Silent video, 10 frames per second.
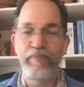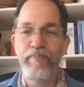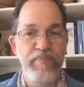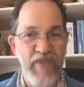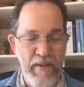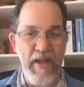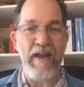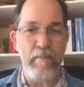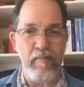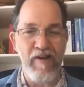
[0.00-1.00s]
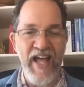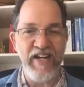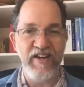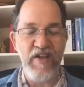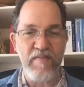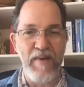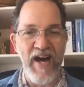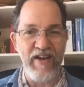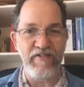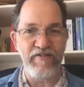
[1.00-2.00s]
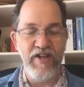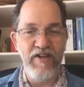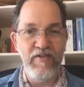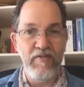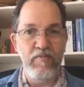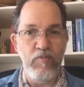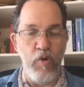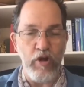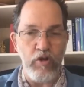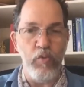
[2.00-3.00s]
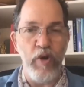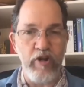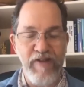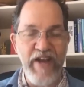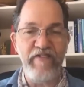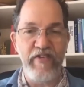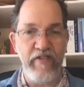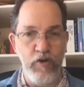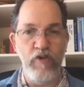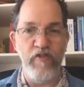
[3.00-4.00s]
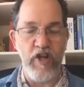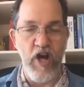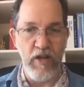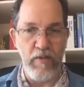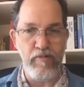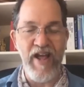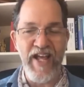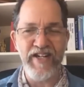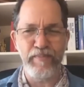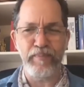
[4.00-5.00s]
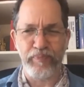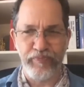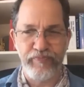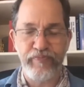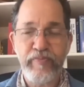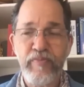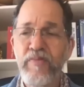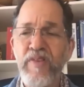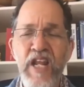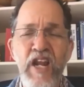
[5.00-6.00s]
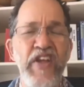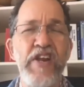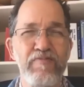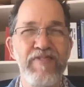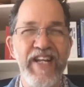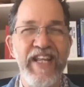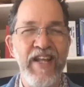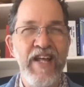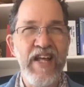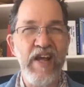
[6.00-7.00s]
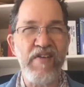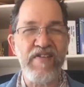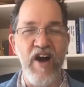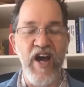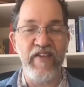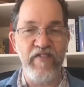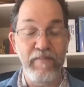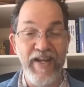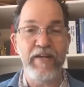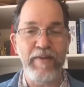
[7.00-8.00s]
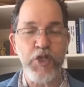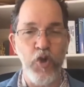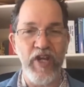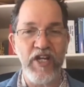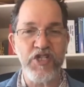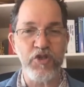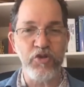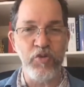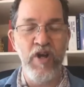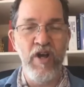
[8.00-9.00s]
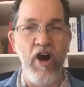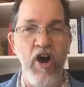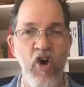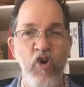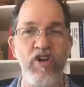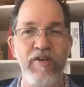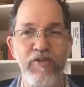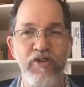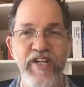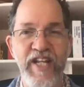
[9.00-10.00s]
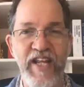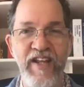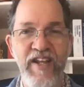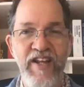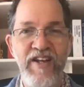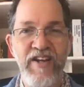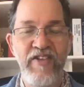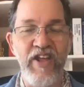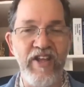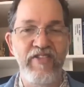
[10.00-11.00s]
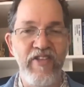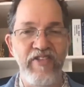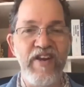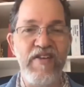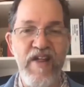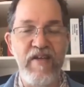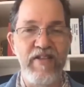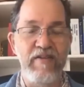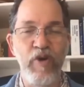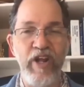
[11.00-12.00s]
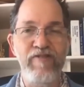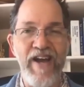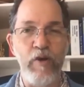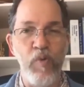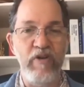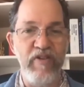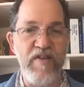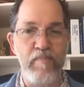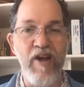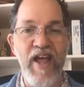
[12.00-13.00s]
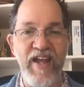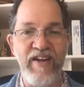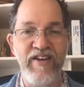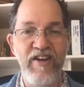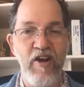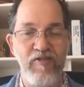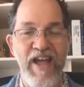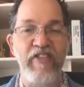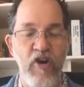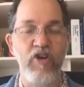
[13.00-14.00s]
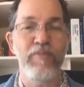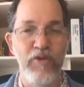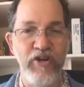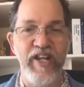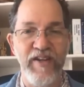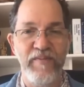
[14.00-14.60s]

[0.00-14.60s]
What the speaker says: and brand it as part of what you want to create for the Norfolk Island brand. And I think it's really exciting for me to be talking to a whole community that want to create a wellness brand around the whole community.